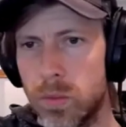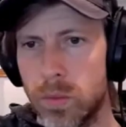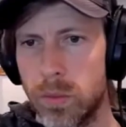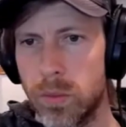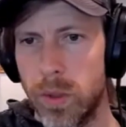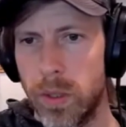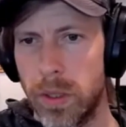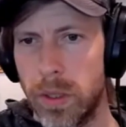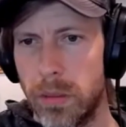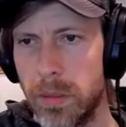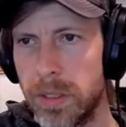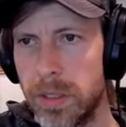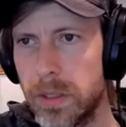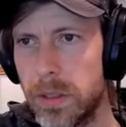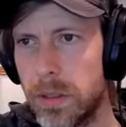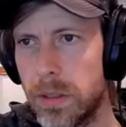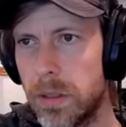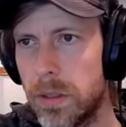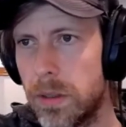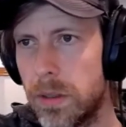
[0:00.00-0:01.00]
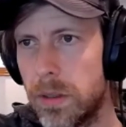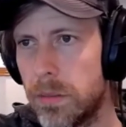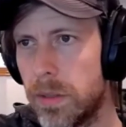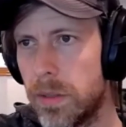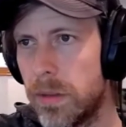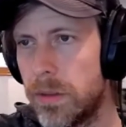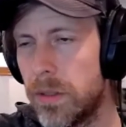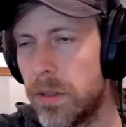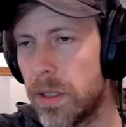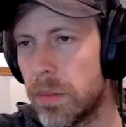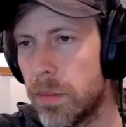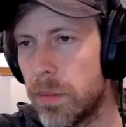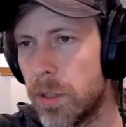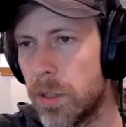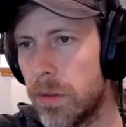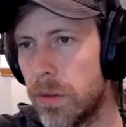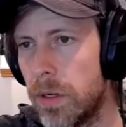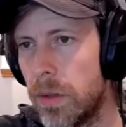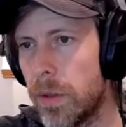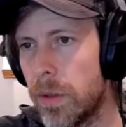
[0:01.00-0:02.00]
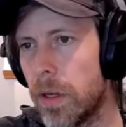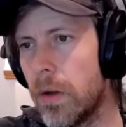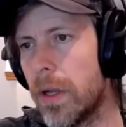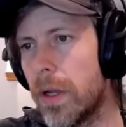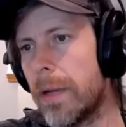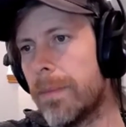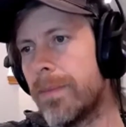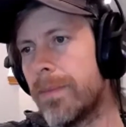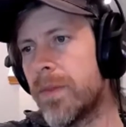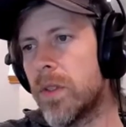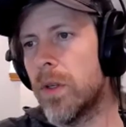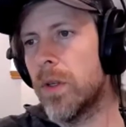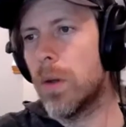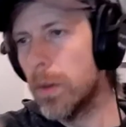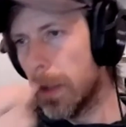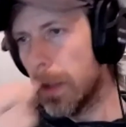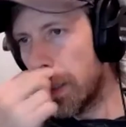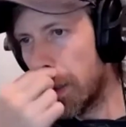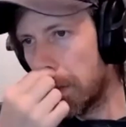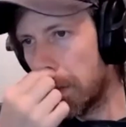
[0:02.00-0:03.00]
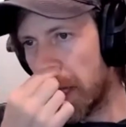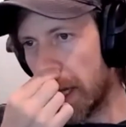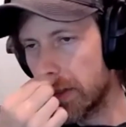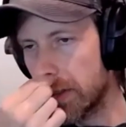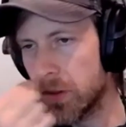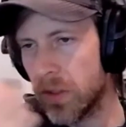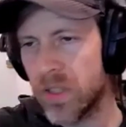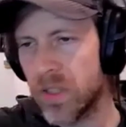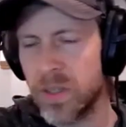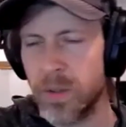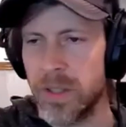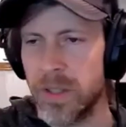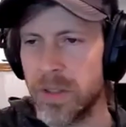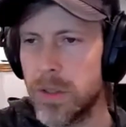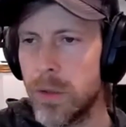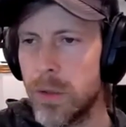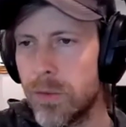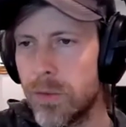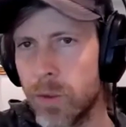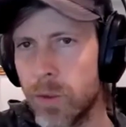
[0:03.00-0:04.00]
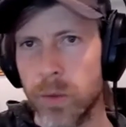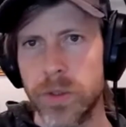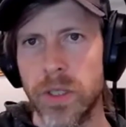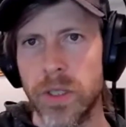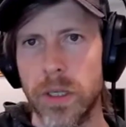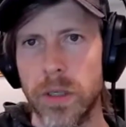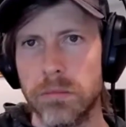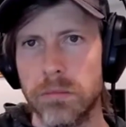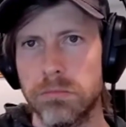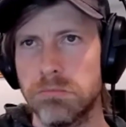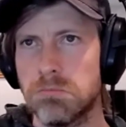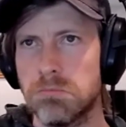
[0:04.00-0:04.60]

Where did my document go? There we go. Okay. So so anyway, there's a new flow chart